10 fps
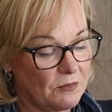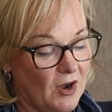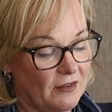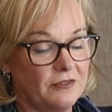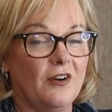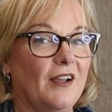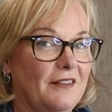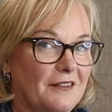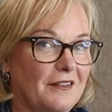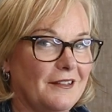might
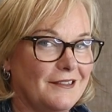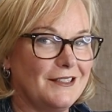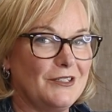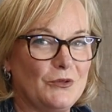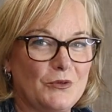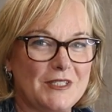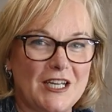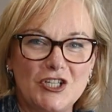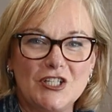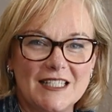find that your
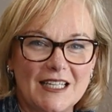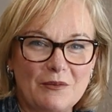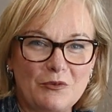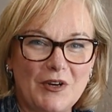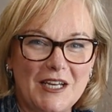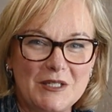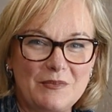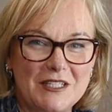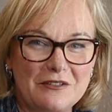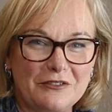tension setup will need to
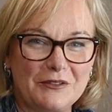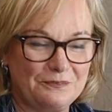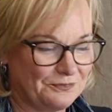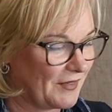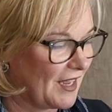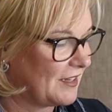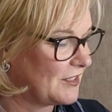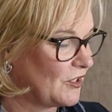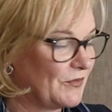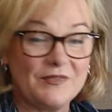be different.
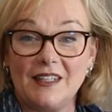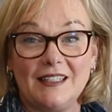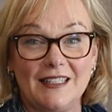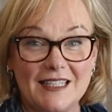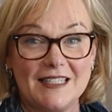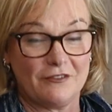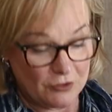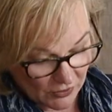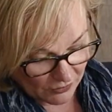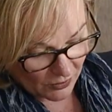So let's have a
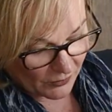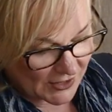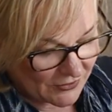look at what we're